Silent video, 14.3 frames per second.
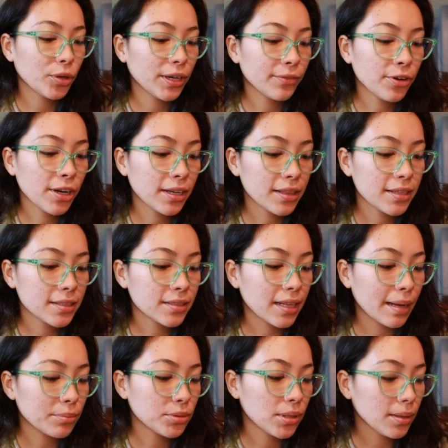Whenever I got this
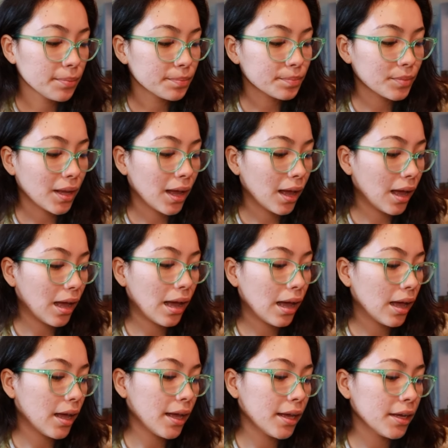laptop,
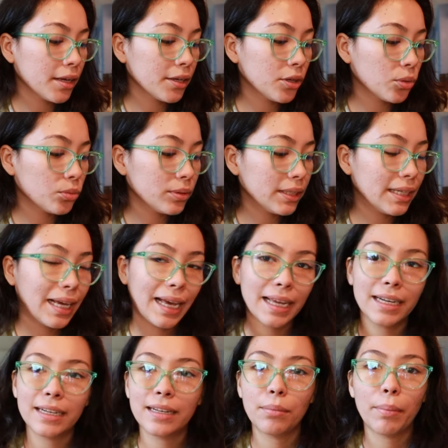I only
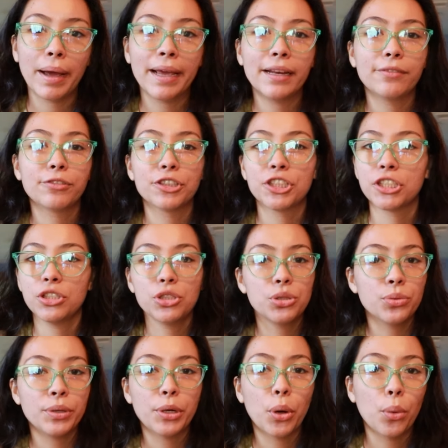had it in mind for just
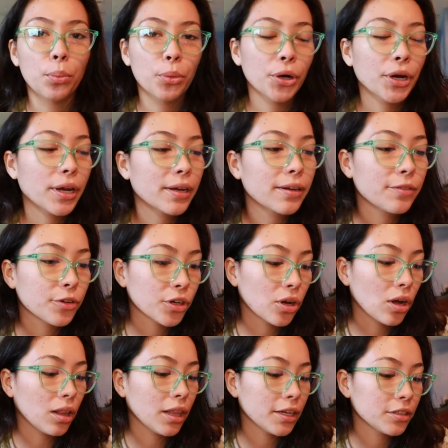doing homework for
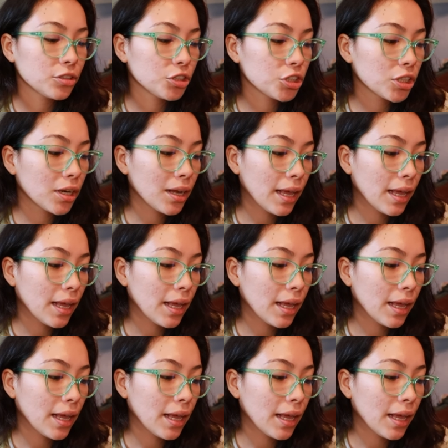college.